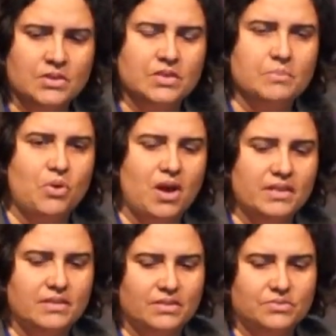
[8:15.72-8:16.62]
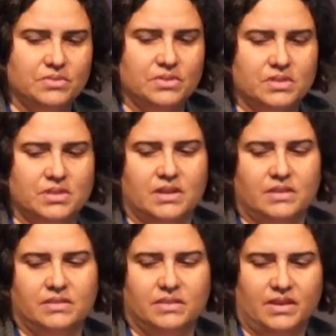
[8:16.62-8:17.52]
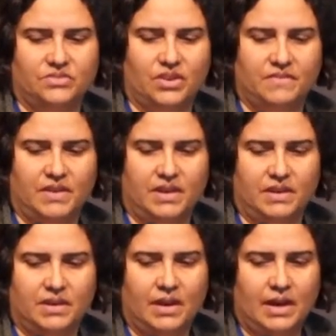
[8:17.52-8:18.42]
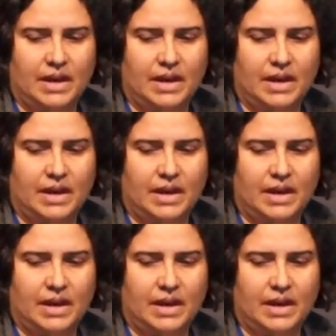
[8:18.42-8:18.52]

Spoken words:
So the prior studies in HIV